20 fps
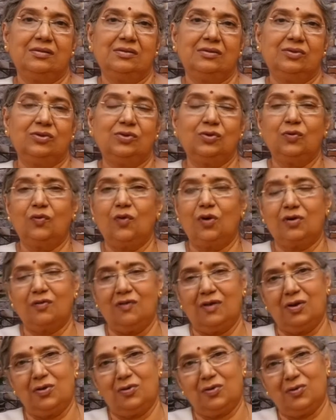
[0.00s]
So what
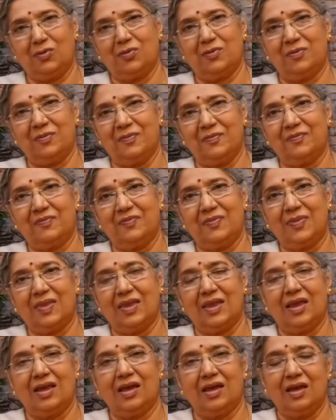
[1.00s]
will you do?
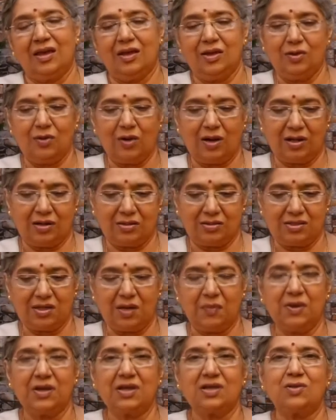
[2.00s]
Your
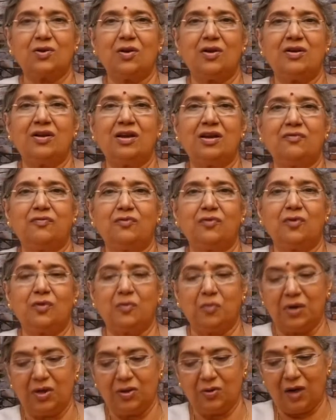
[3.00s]
stomach is already full,
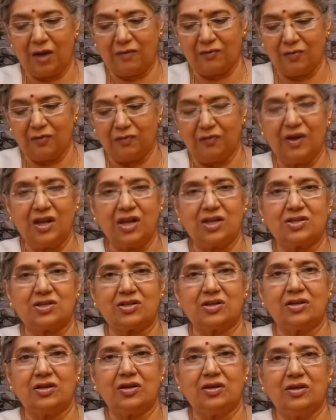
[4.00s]
but you have to
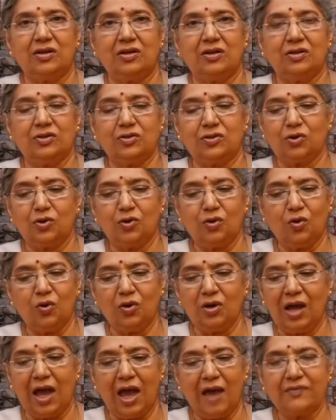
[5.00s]
finish. So
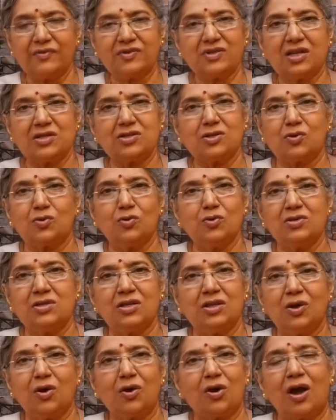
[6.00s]
don't have such rules
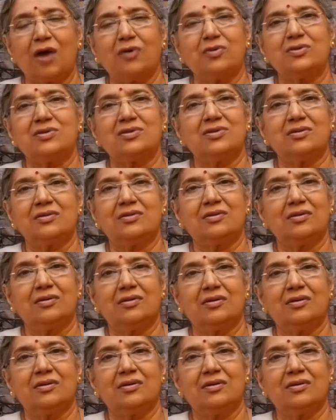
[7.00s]
in your house.